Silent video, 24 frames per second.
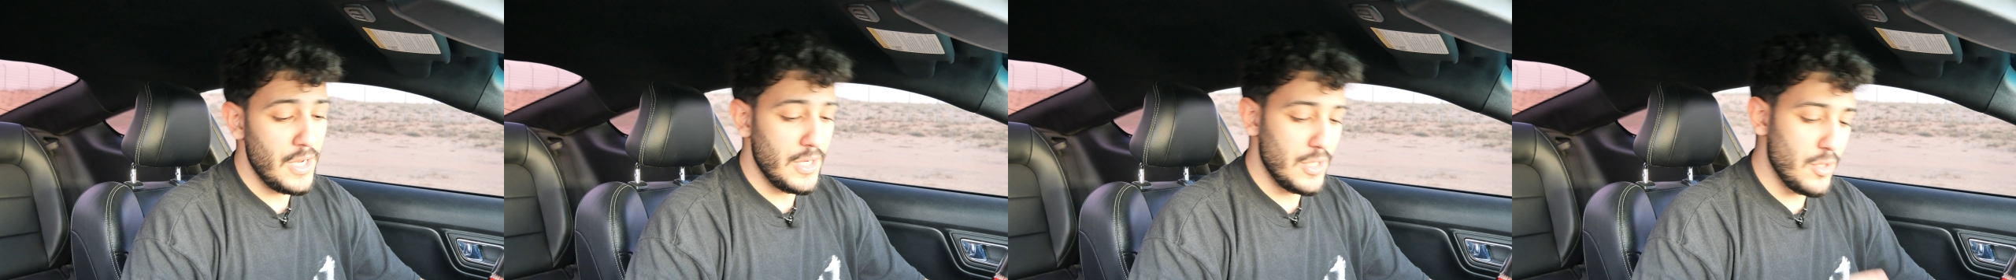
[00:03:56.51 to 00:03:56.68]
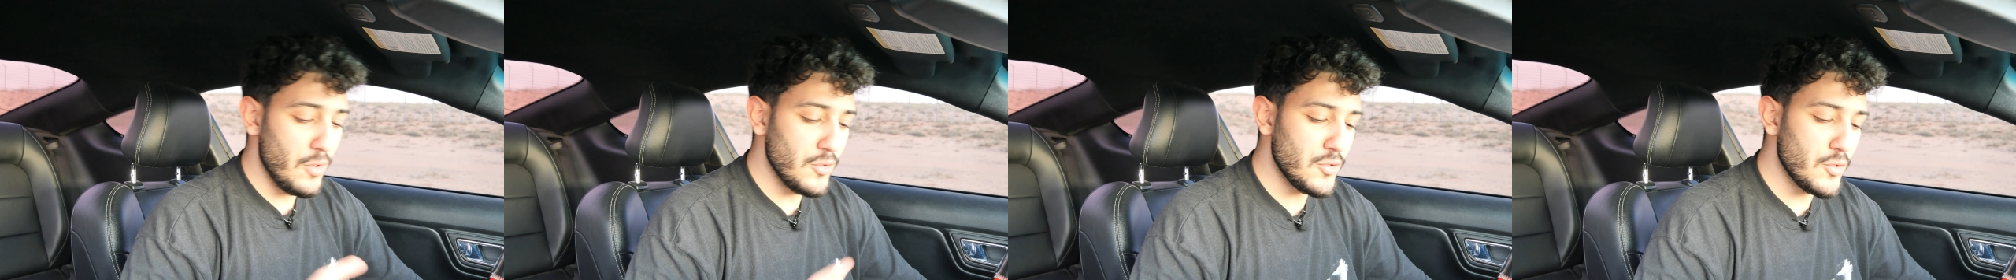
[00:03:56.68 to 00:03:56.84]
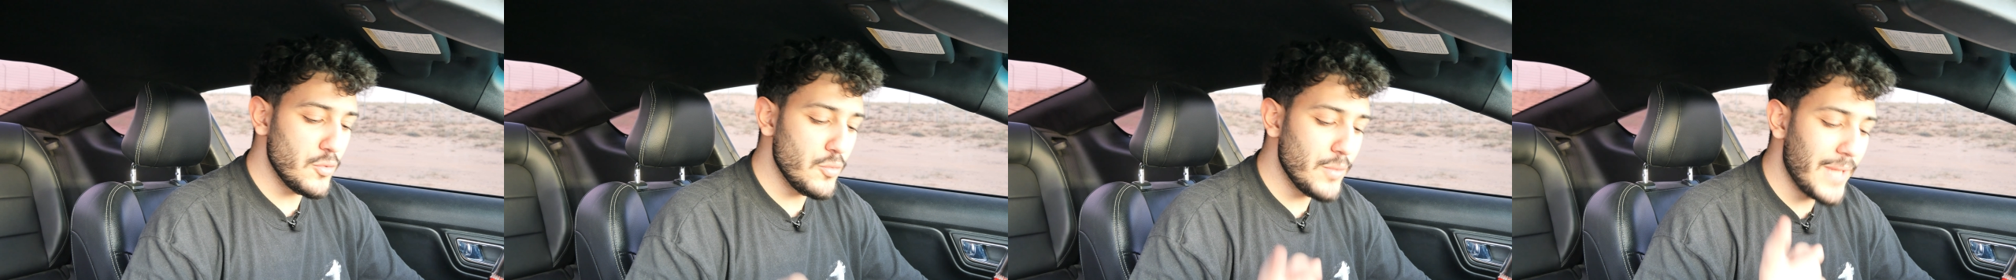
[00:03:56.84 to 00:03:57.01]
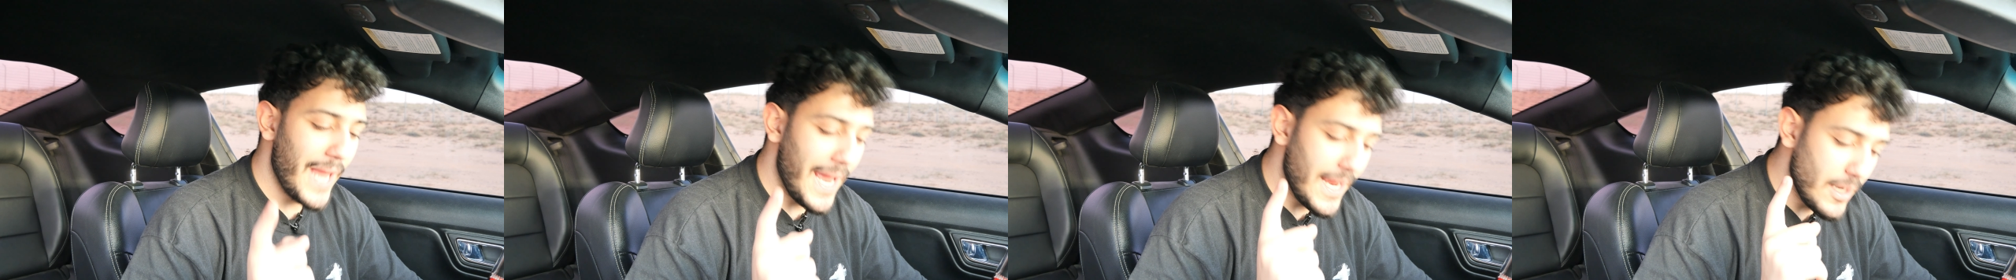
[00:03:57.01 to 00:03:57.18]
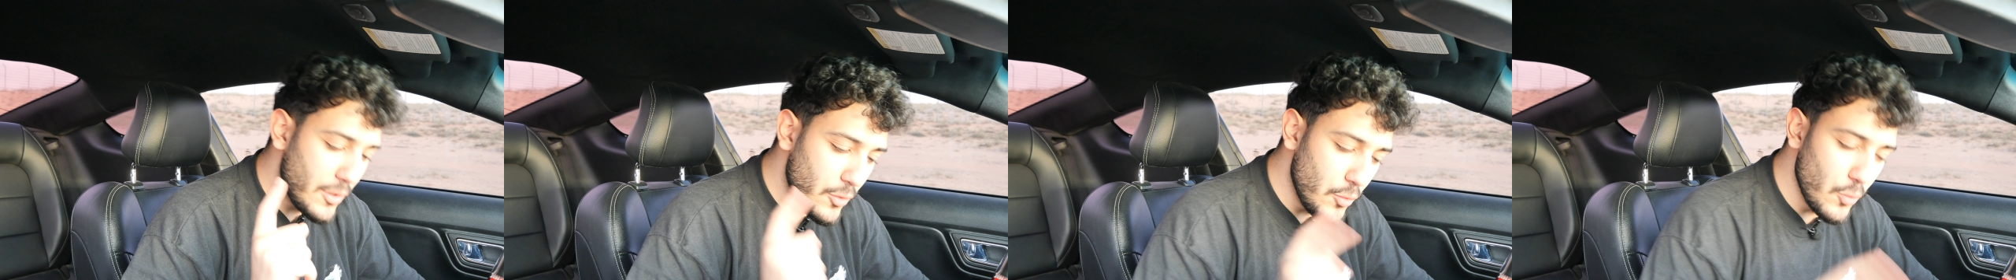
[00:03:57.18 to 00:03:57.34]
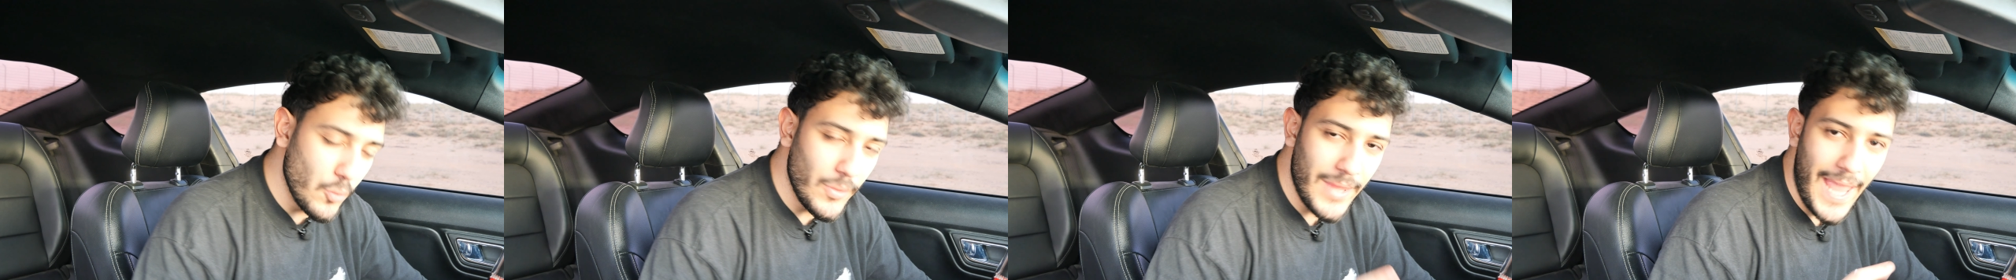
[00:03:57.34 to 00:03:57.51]
You also do
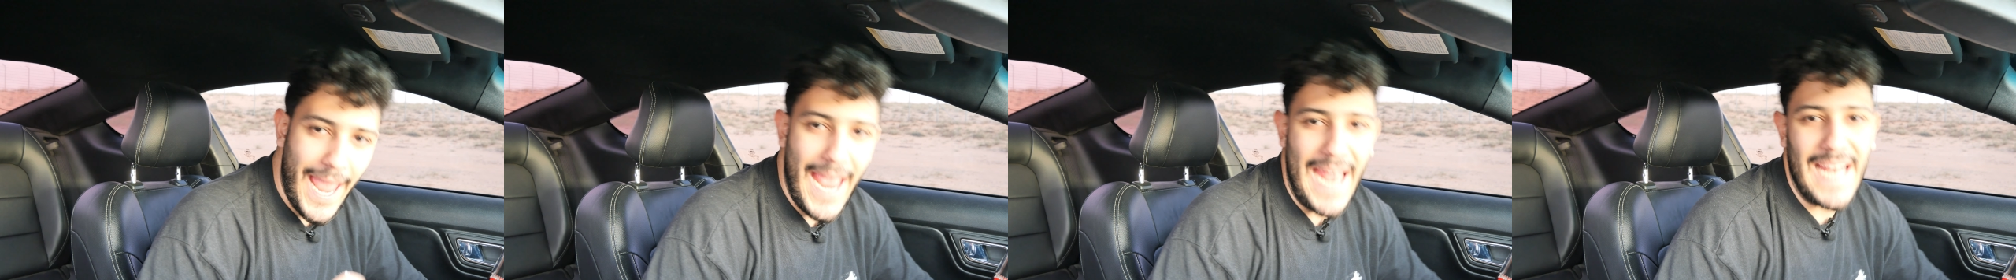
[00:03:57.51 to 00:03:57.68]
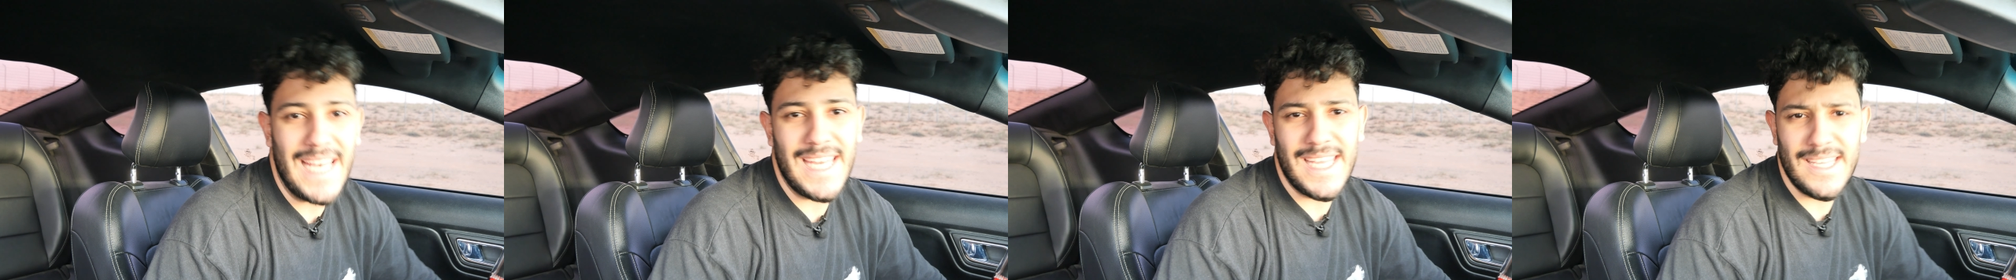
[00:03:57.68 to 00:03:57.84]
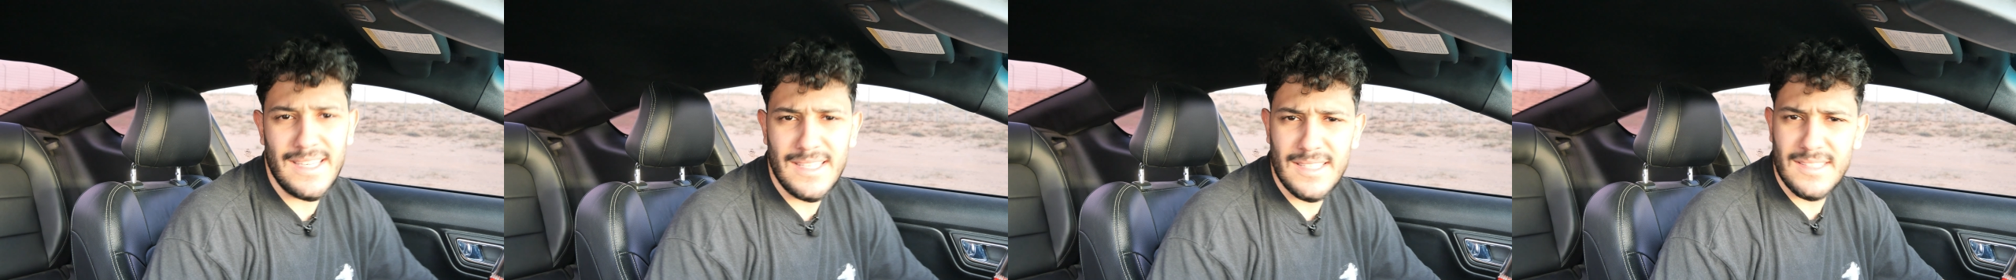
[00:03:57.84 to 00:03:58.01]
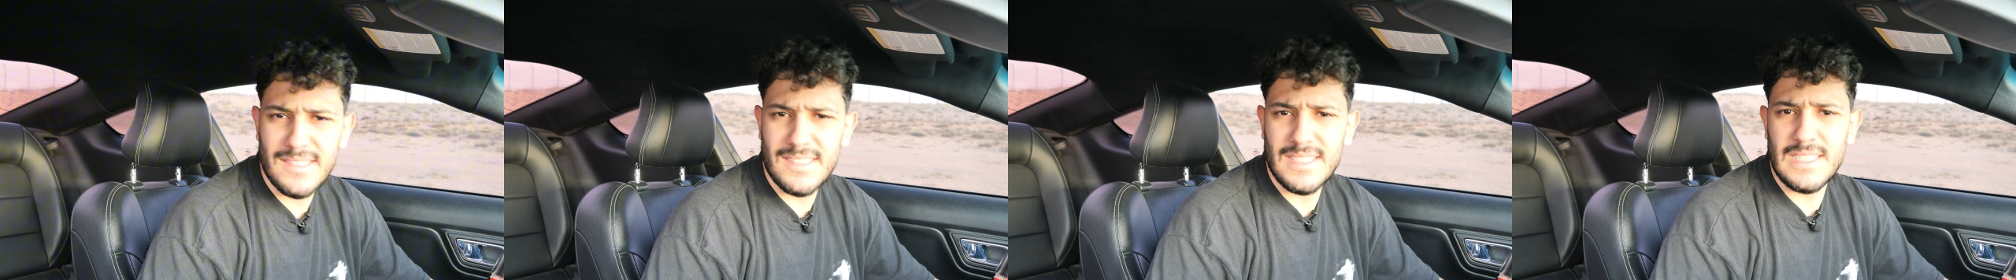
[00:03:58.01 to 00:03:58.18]
get cooled and heated